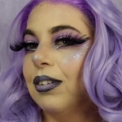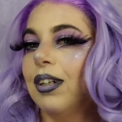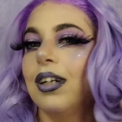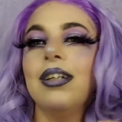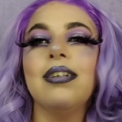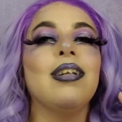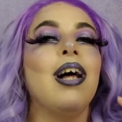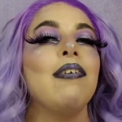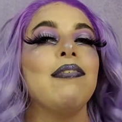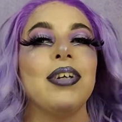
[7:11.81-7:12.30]

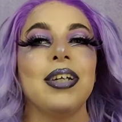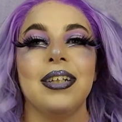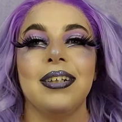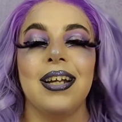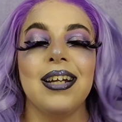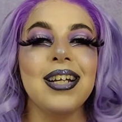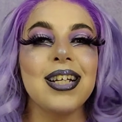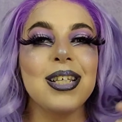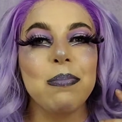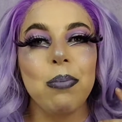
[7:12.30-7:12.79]
I love it.
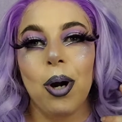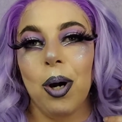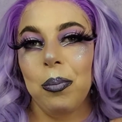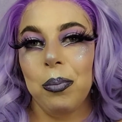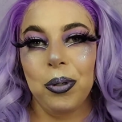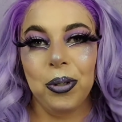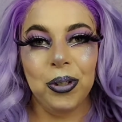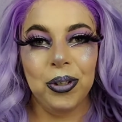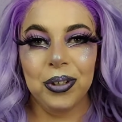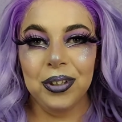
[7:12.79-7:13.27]
And it's
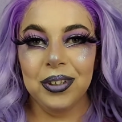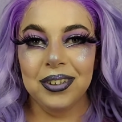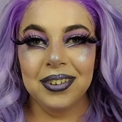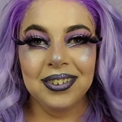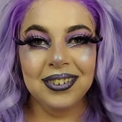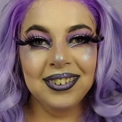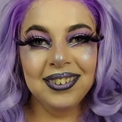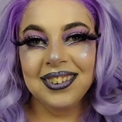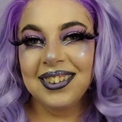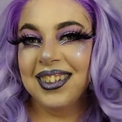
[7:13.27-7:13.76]
purple.
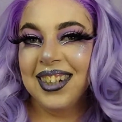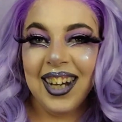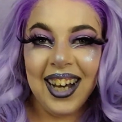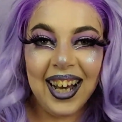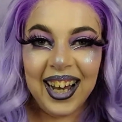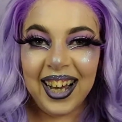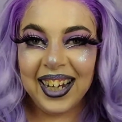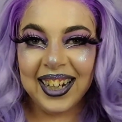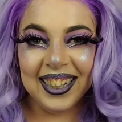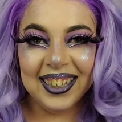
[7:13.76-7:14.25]

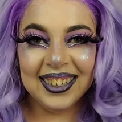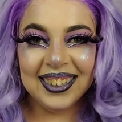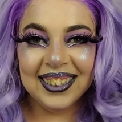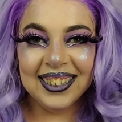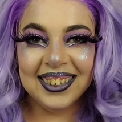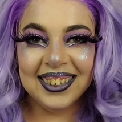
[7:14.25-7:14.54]
Hi.